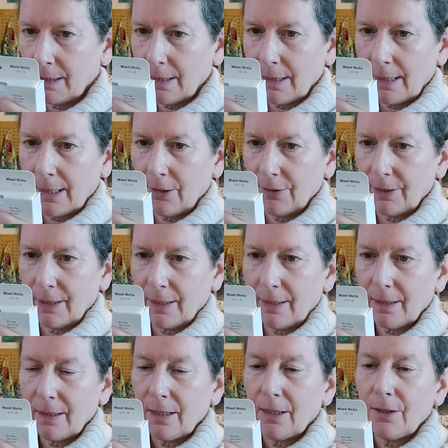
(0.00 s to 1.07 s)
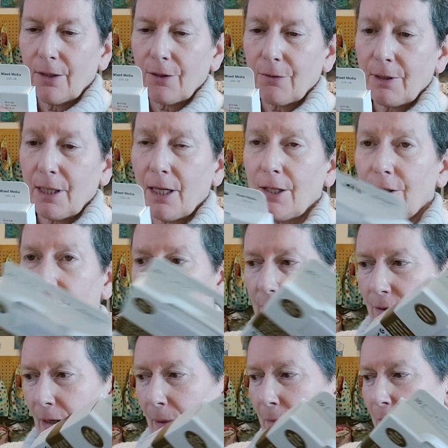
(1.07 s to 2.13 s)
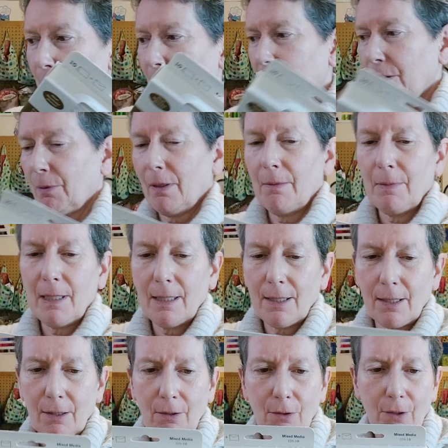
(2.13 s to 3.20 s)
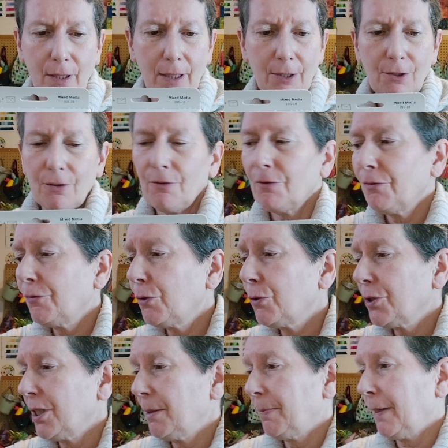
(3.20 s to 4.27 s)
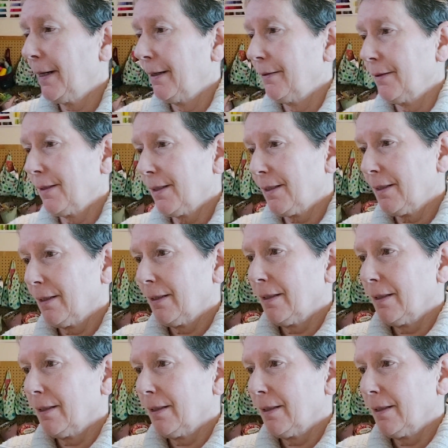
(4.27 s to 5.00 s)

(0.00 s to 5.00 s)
say on there 300 grams per square meter or 140 pounds.